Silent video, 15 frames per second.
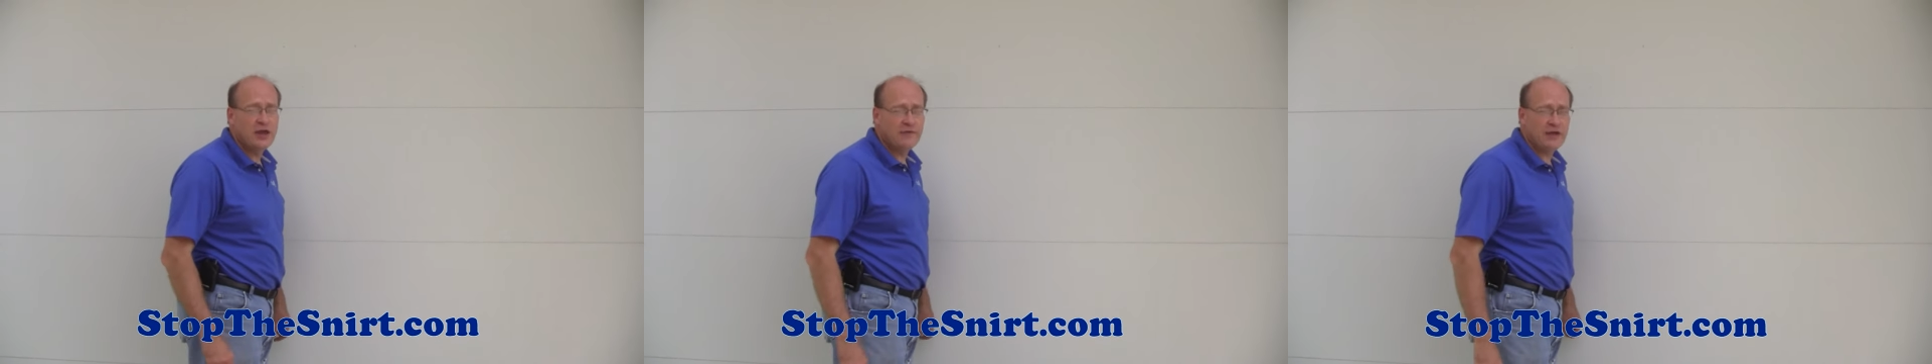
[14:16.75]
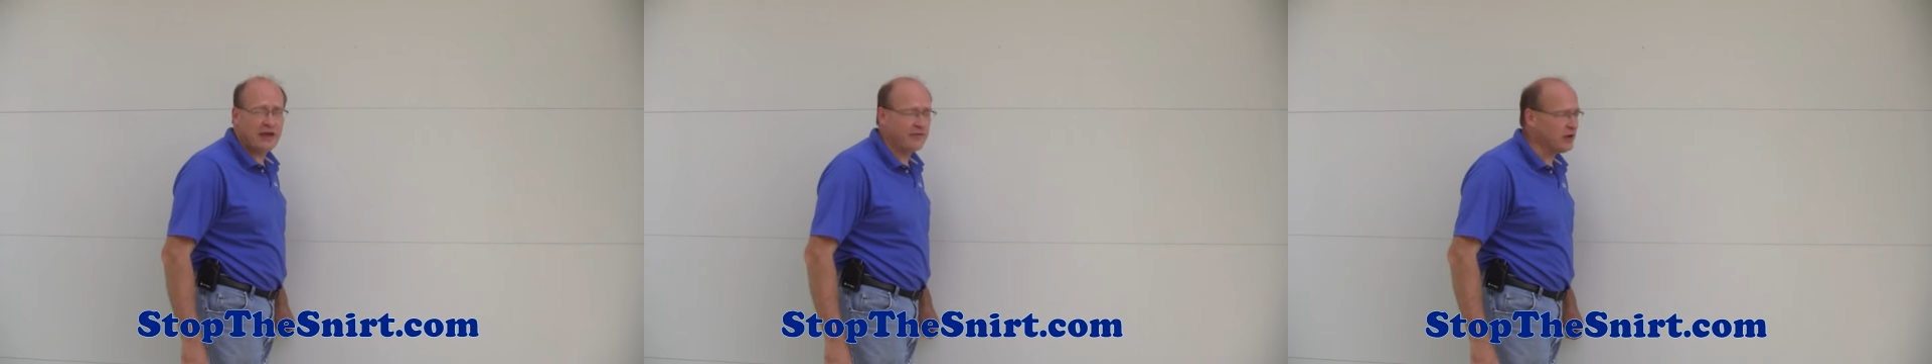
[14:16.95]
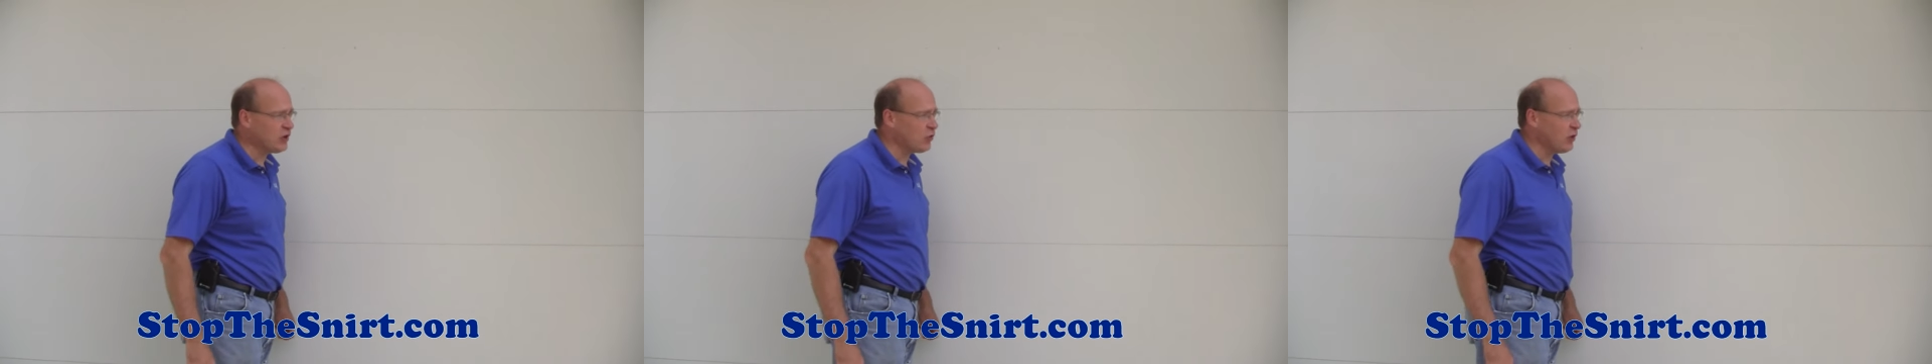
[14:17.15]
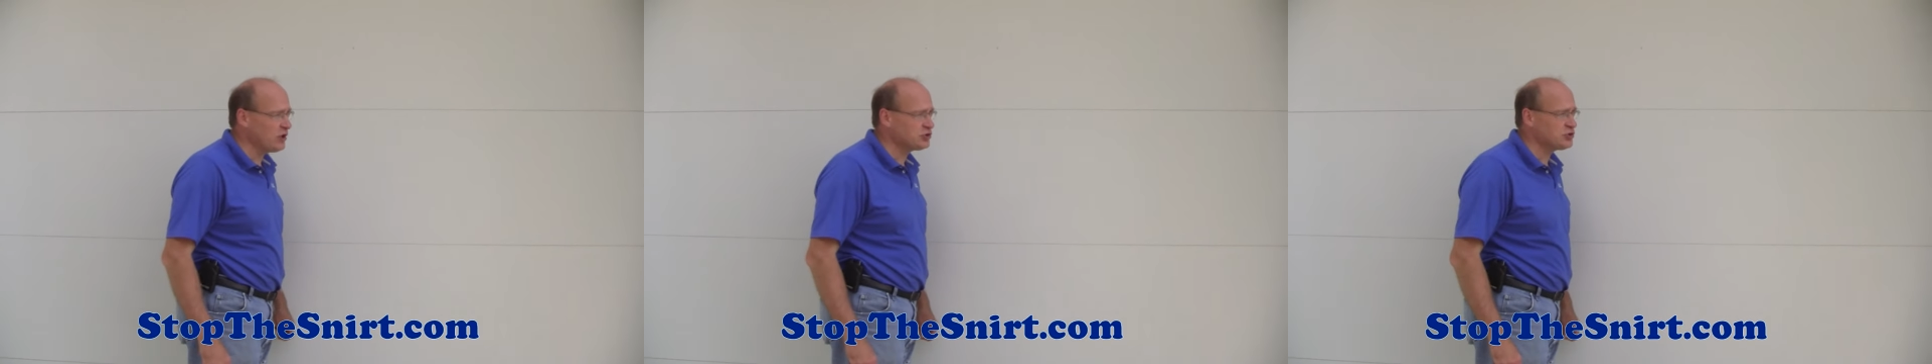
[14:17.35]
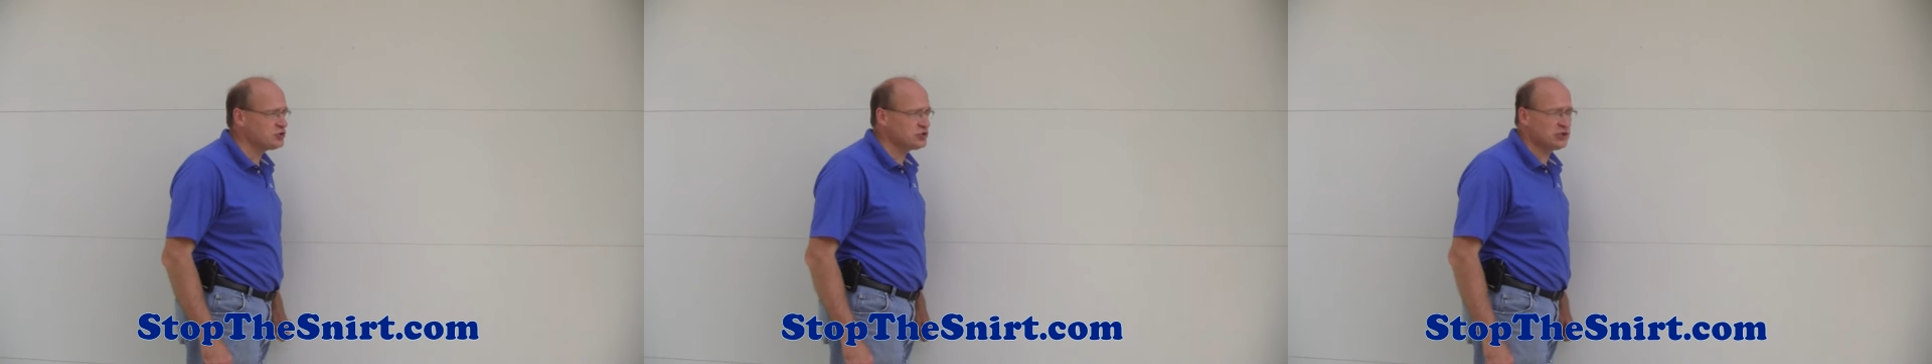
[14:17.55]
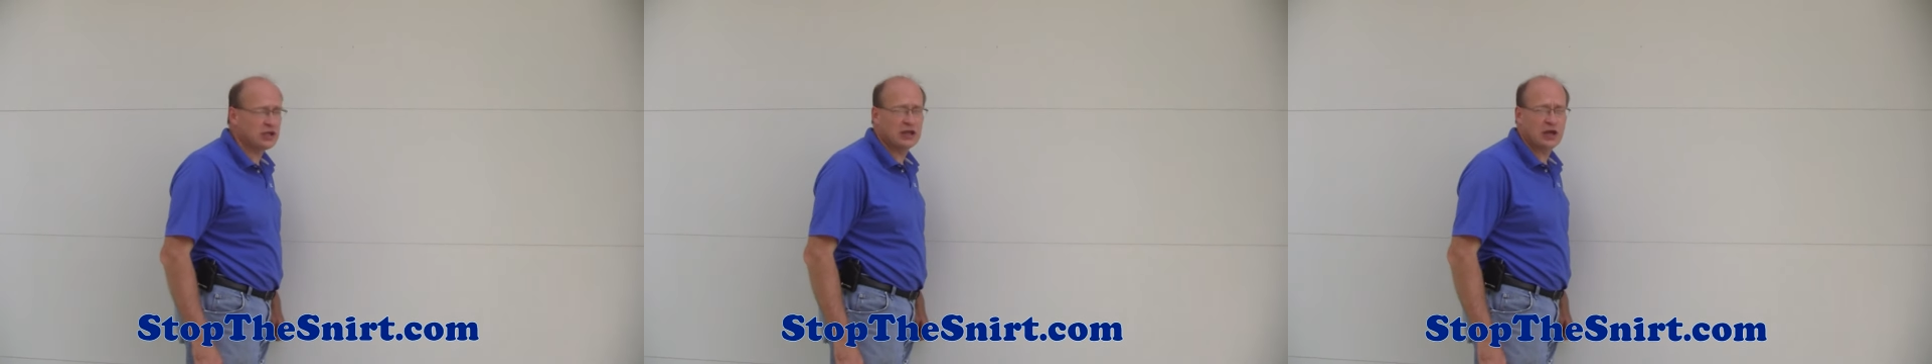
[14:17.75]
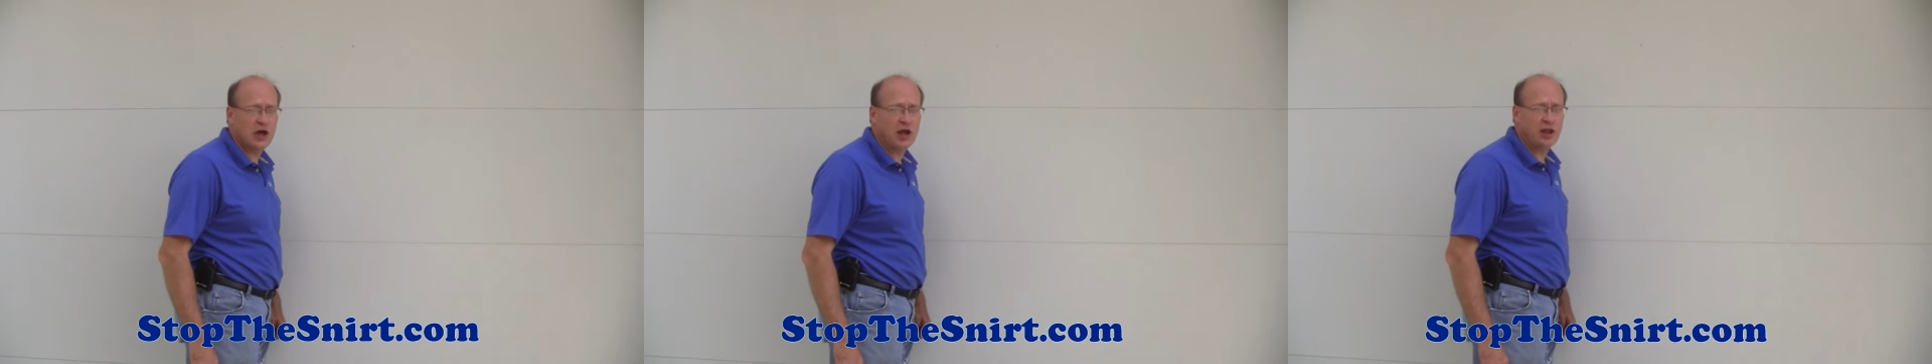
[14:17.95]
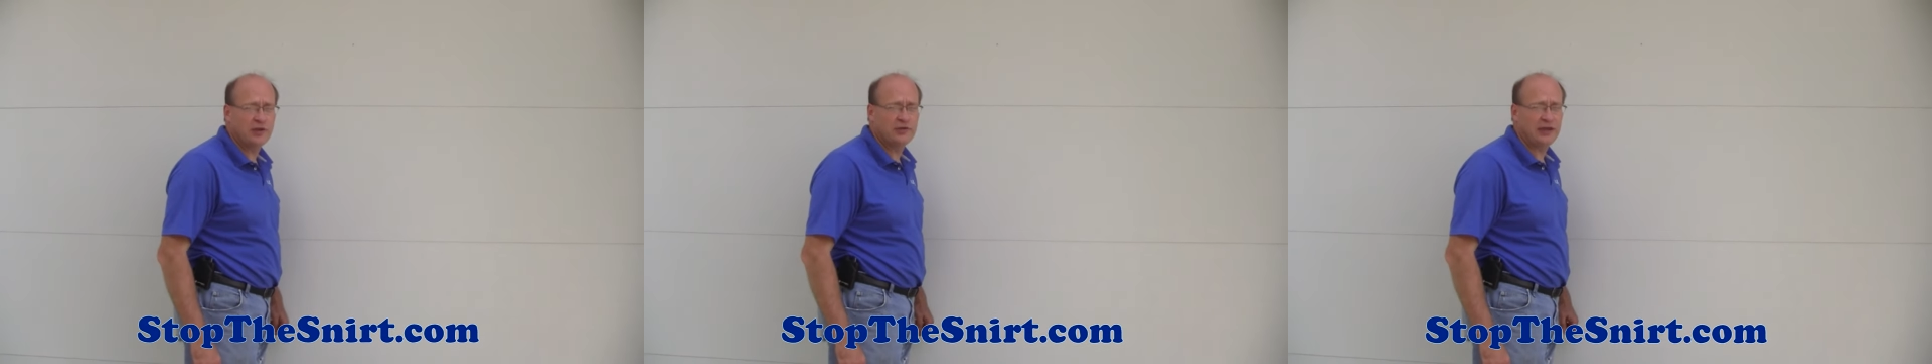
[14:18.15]
if you have any questions you can
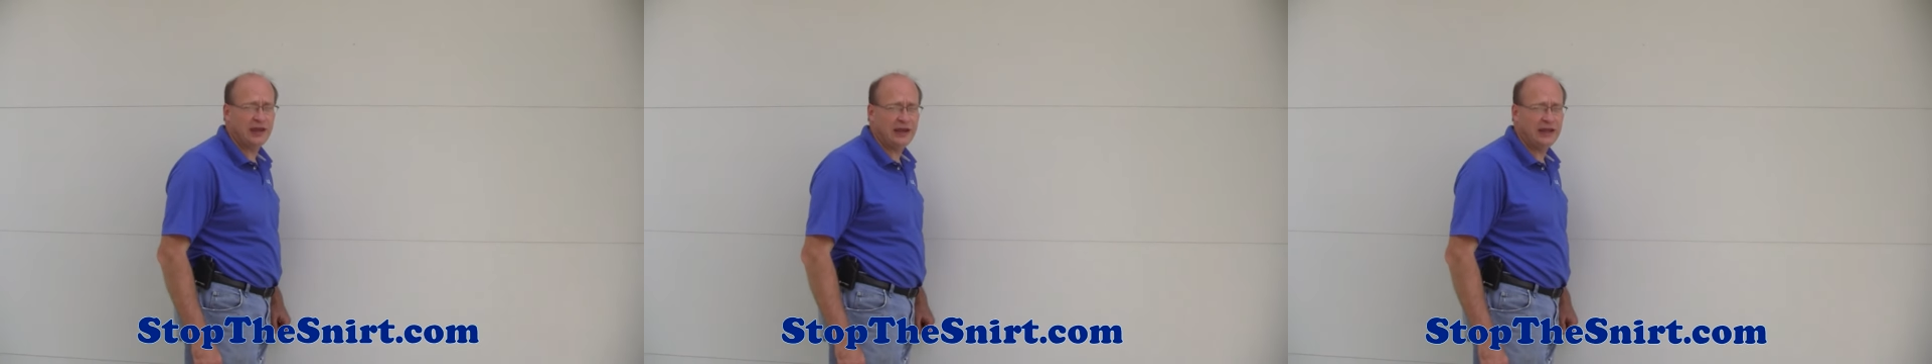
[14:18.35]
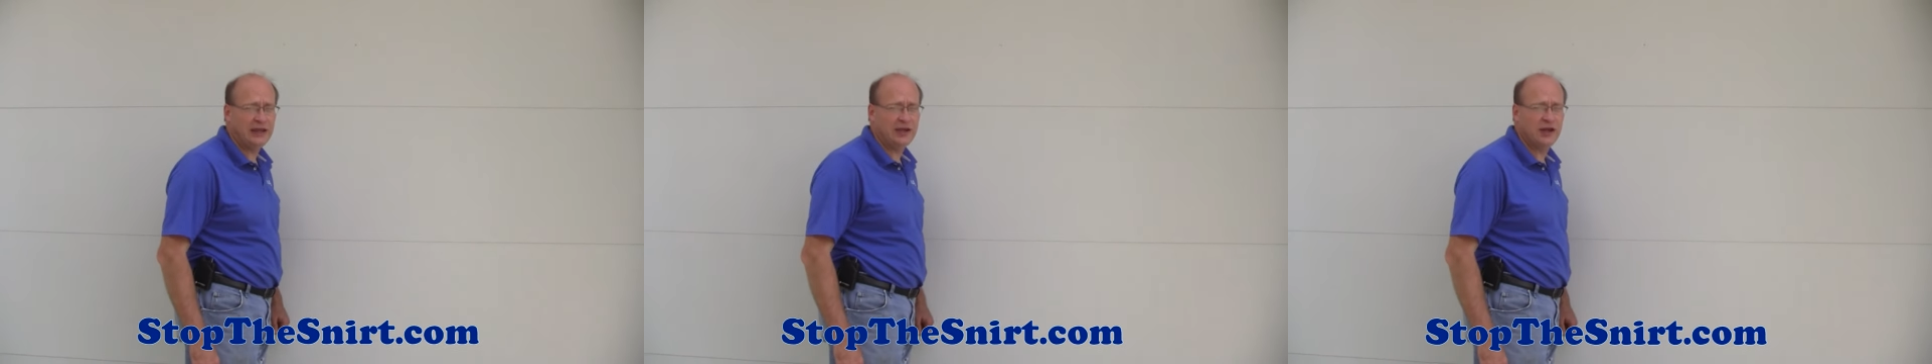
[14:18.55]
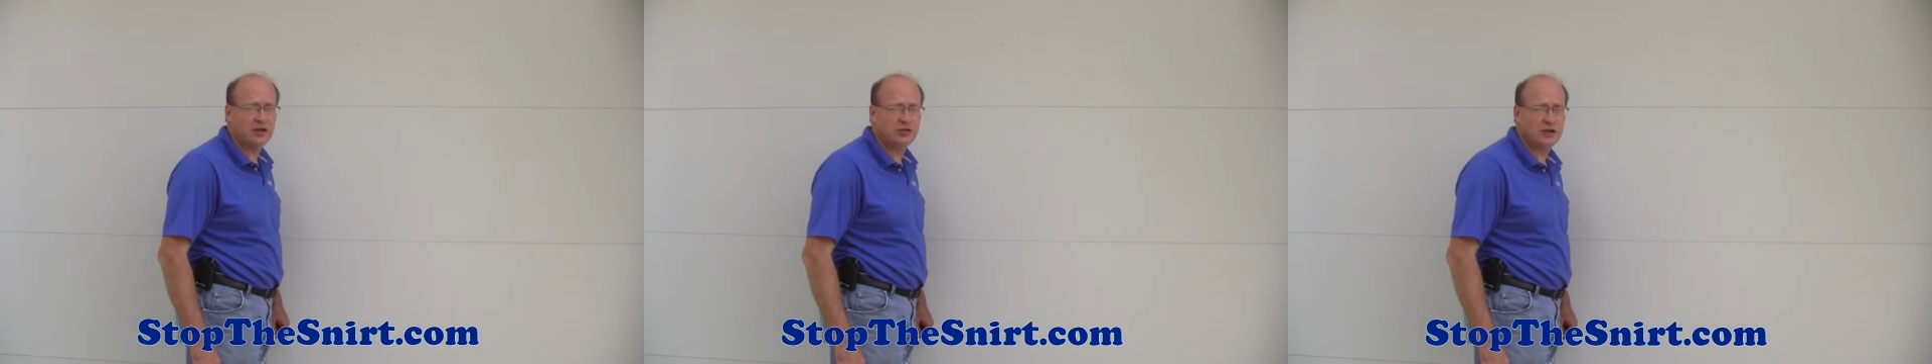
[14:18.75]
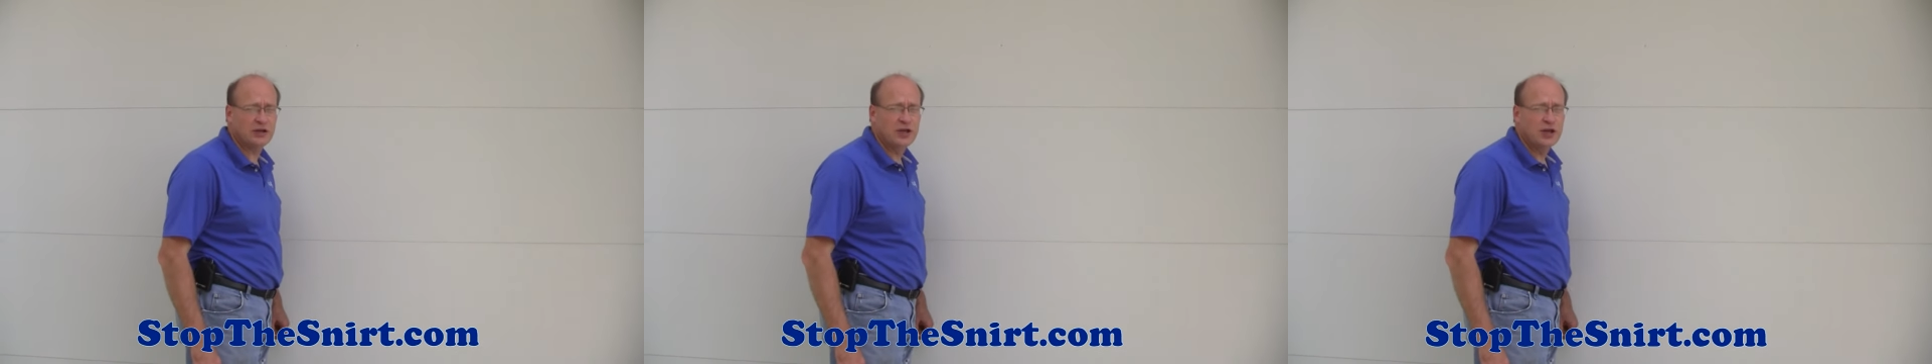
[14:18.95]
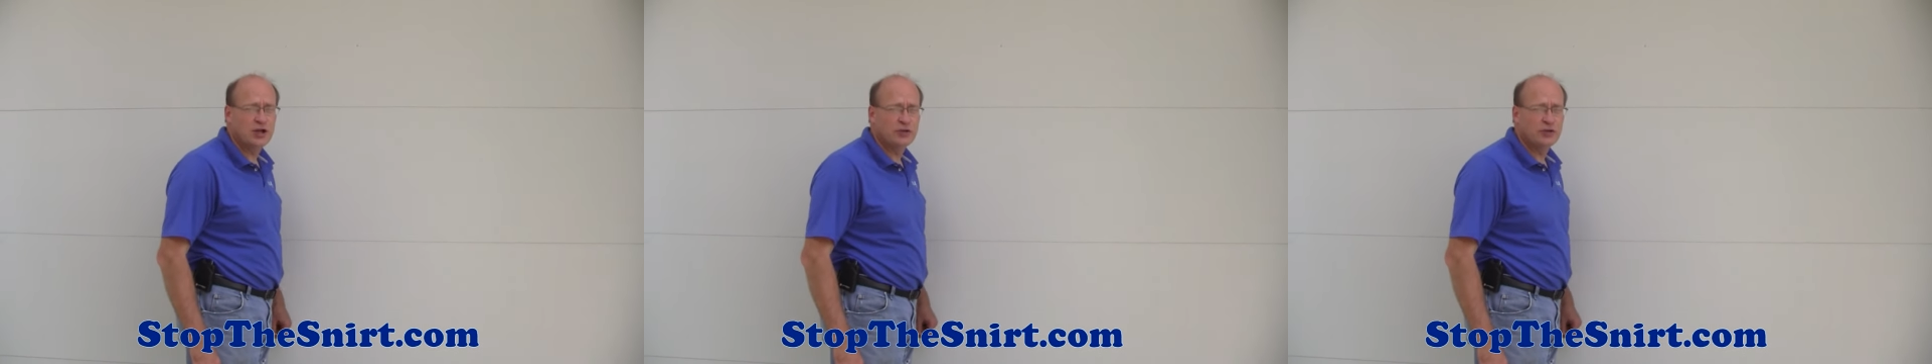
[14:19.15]
call us at 800